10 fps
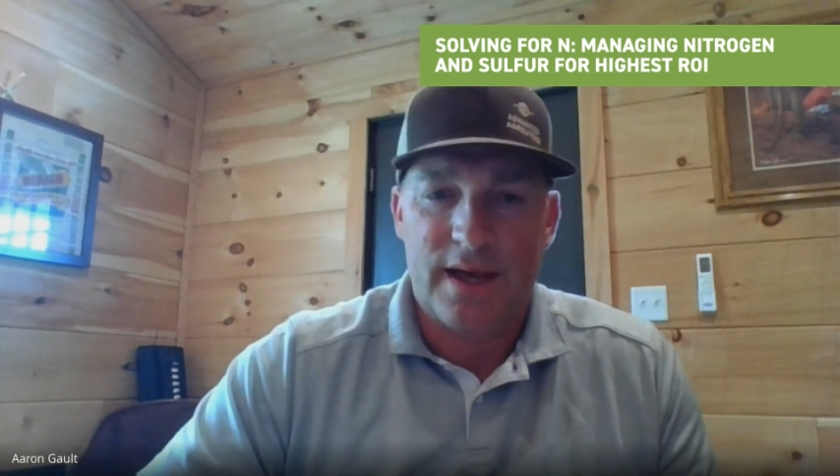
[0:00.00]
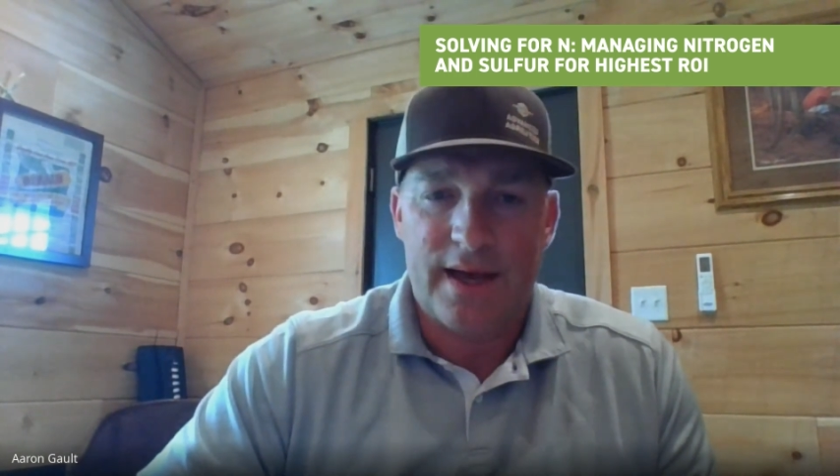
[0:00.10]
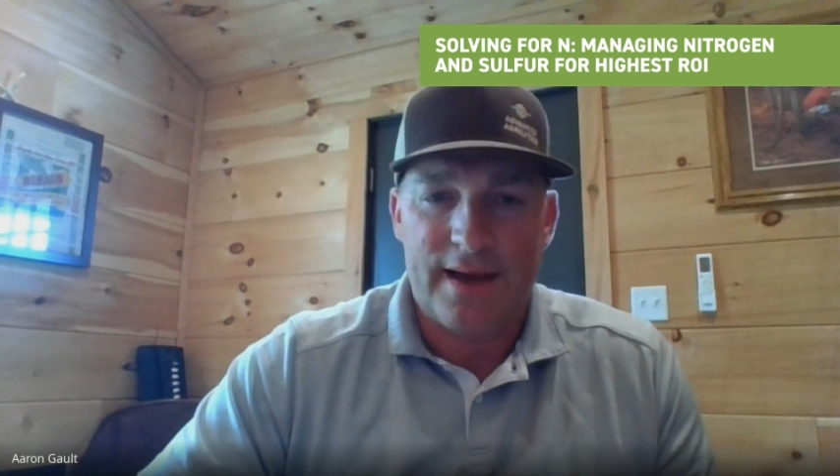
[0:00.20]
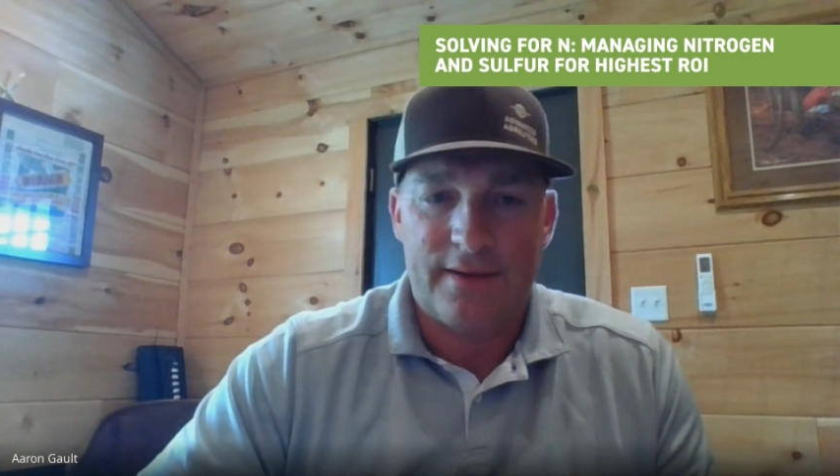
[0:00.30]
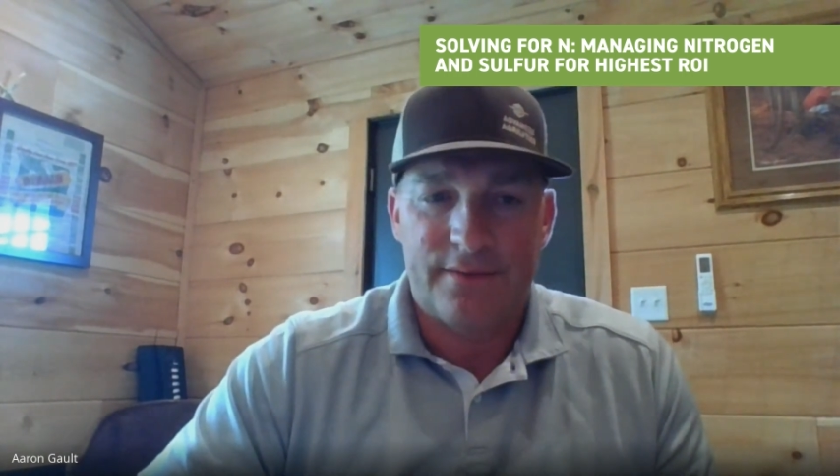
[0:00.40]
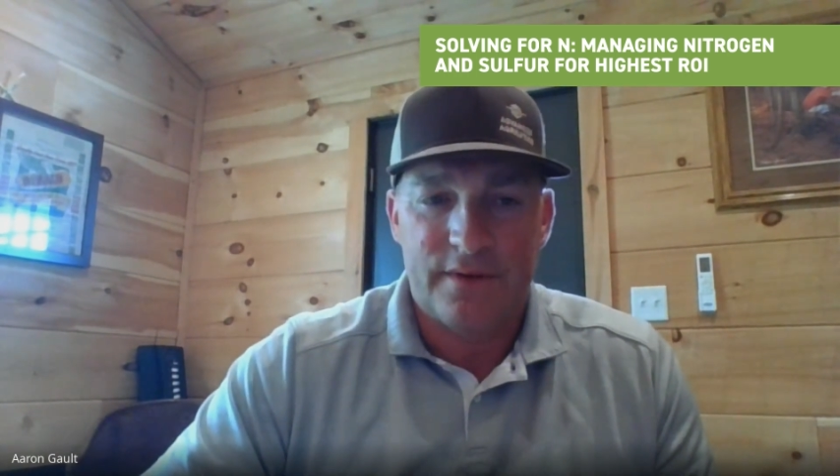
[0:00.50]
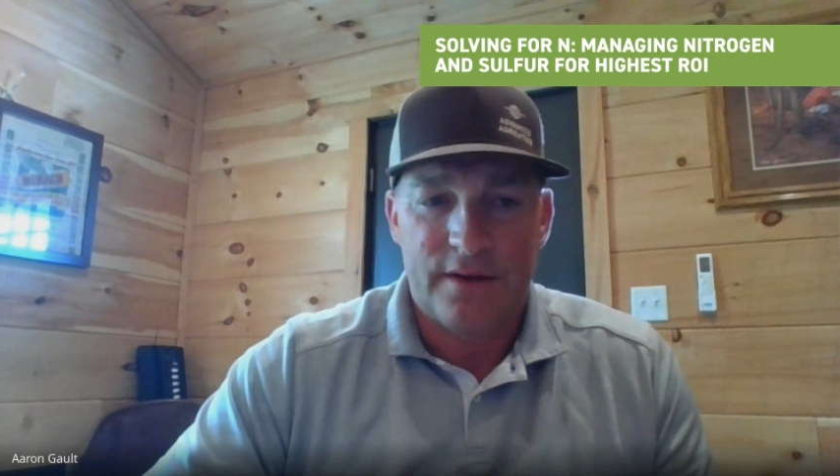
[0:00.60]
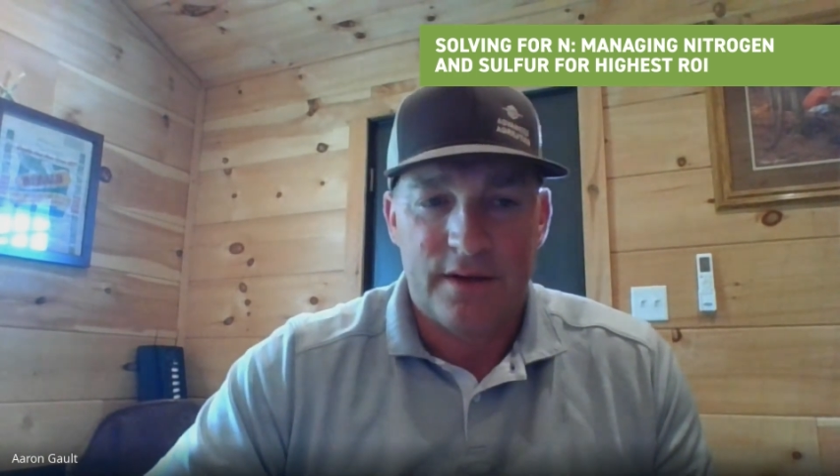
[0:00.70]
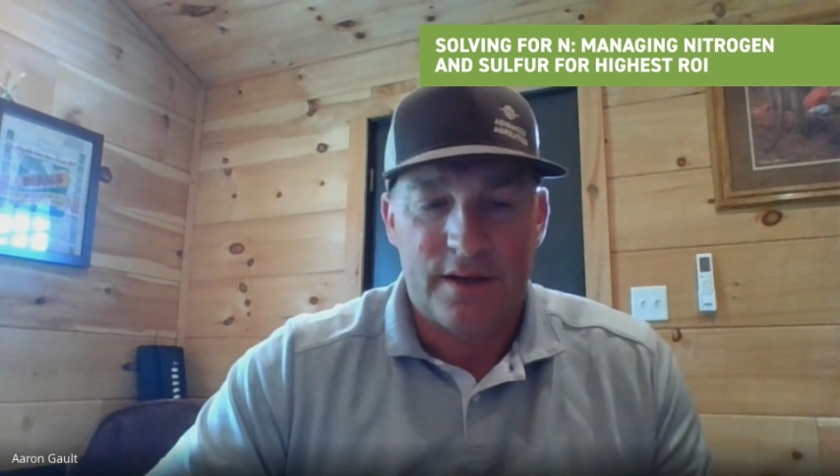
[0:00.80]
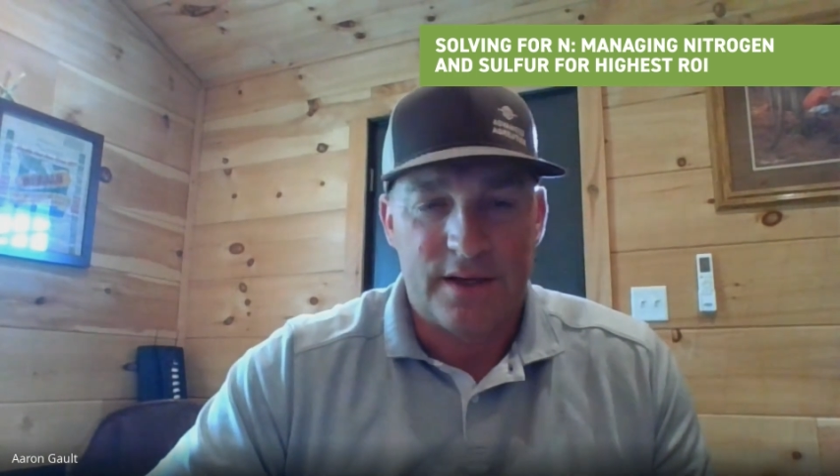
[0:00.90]
have
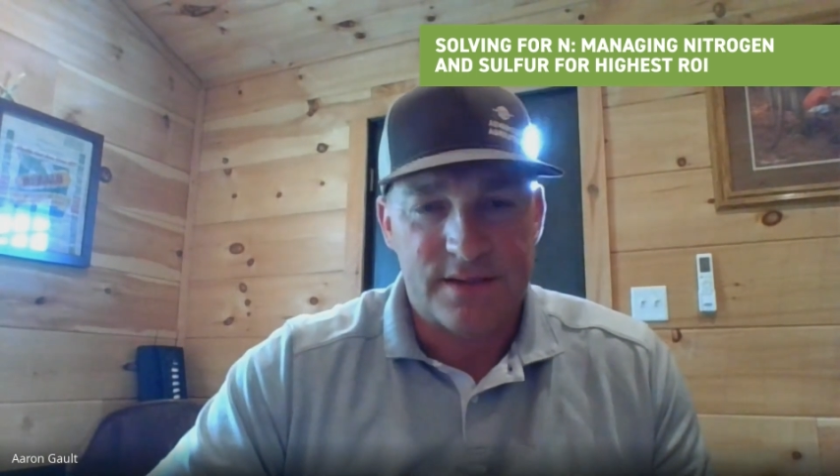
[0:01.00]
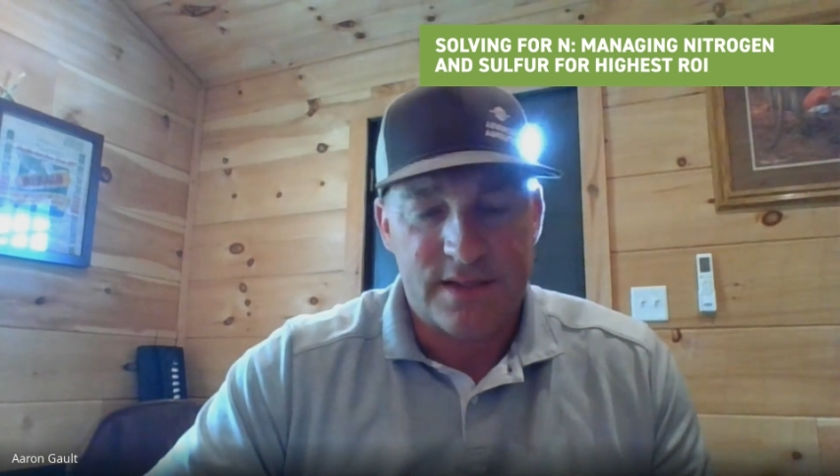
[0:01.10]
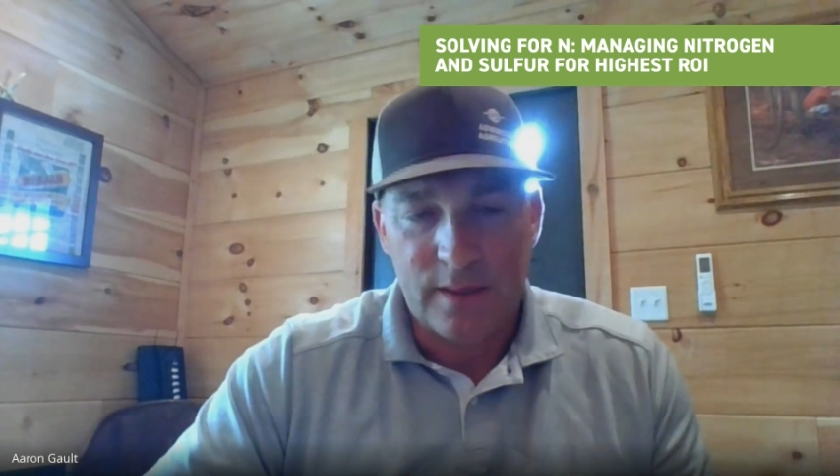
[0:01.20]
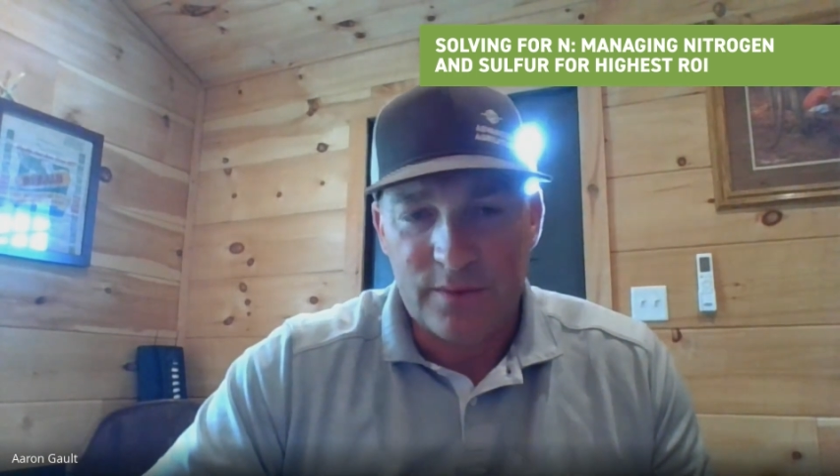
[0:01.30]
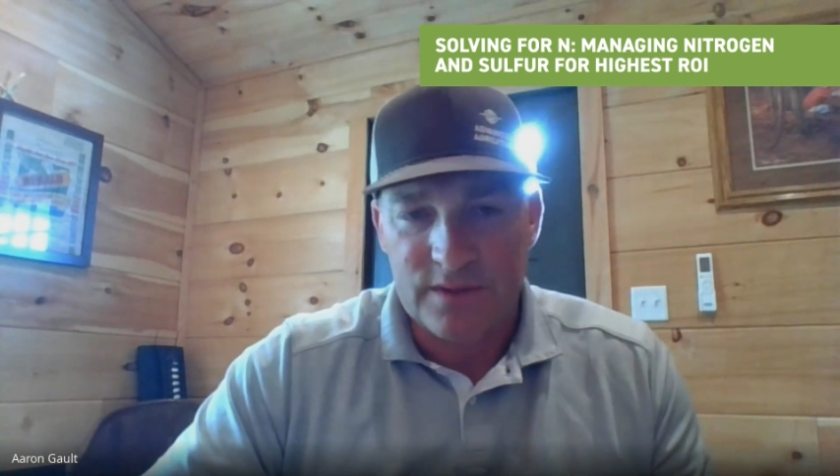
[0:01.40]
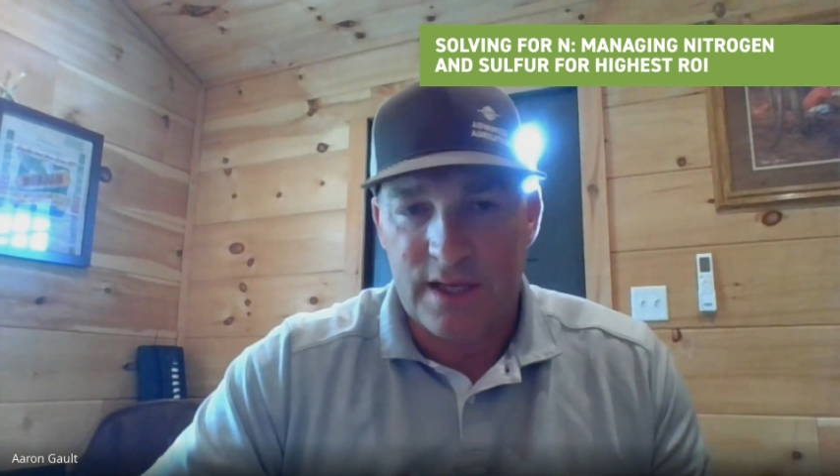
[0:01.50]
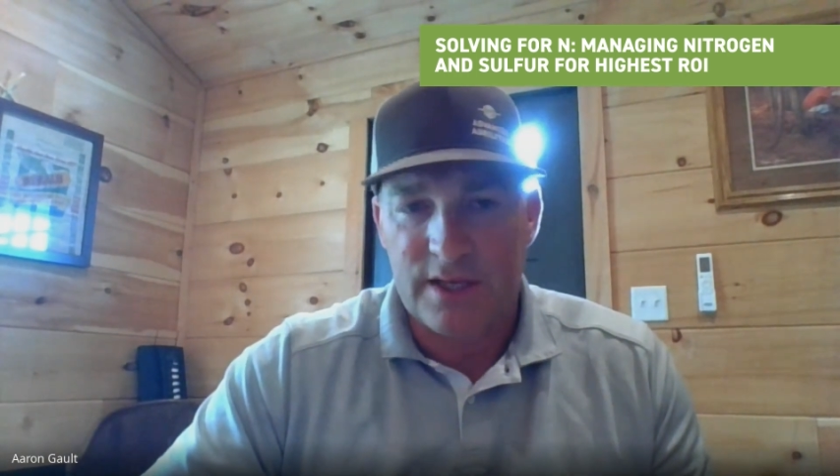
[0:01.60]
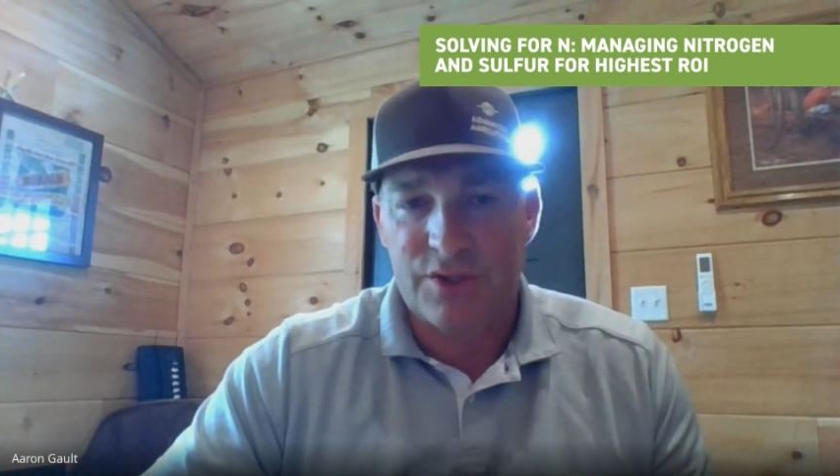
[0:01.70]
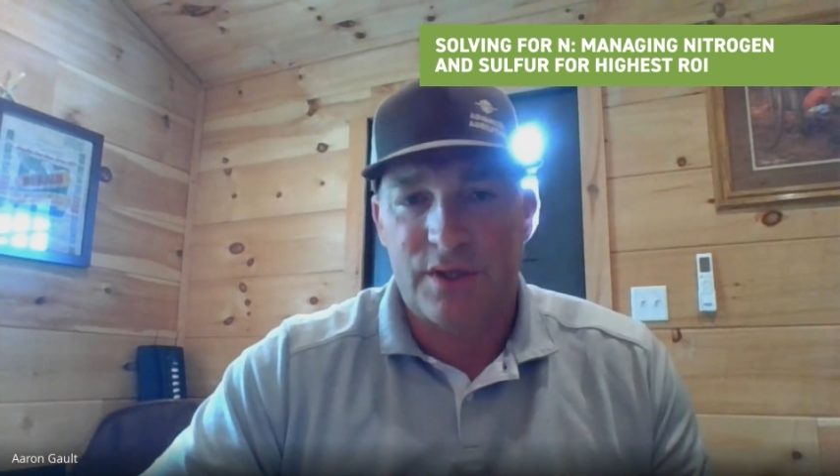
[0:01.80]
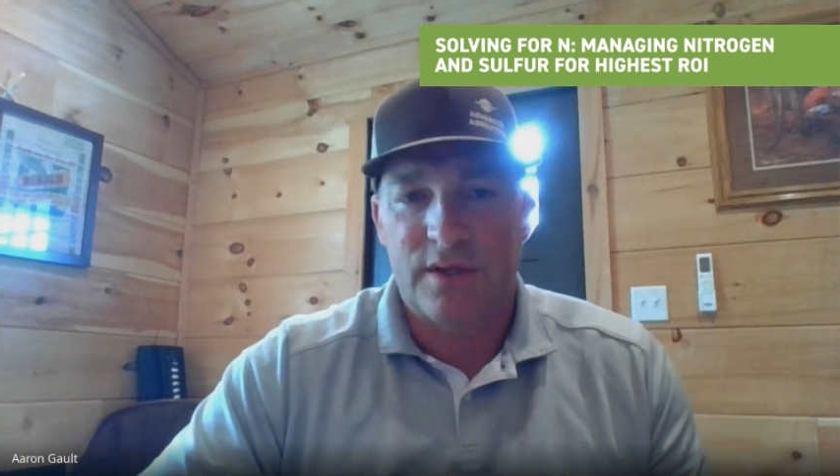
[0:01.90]

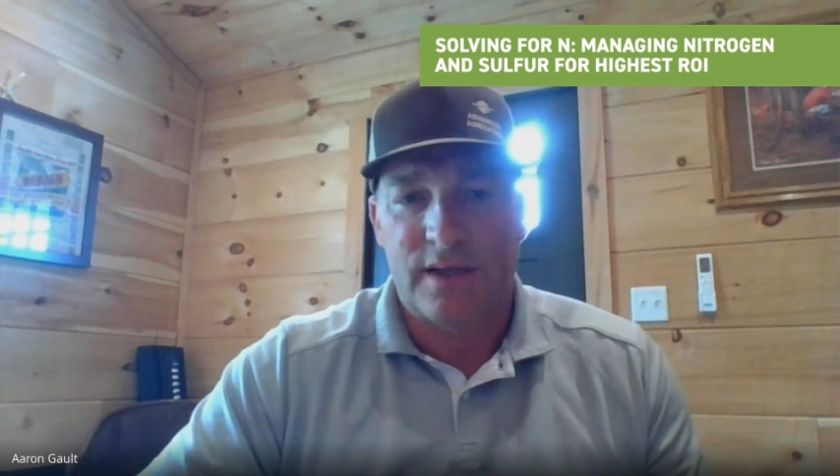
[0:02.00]
stabilization?